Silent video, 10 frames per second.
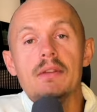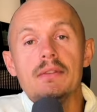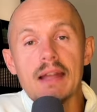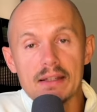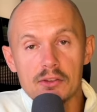
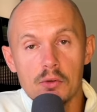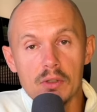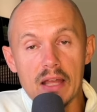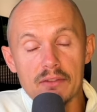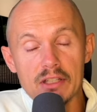That's all.
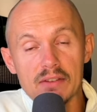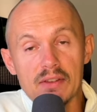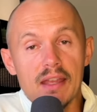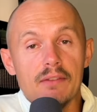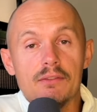Have a nice
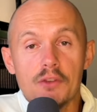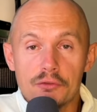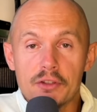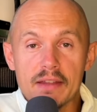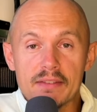day, and don't
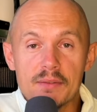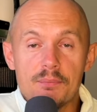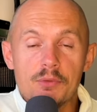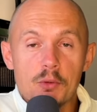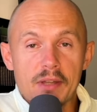forget
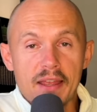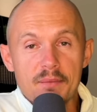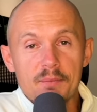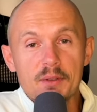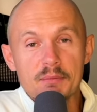to play
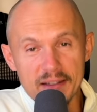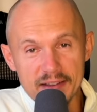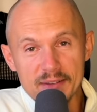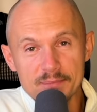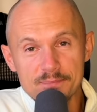some tennis.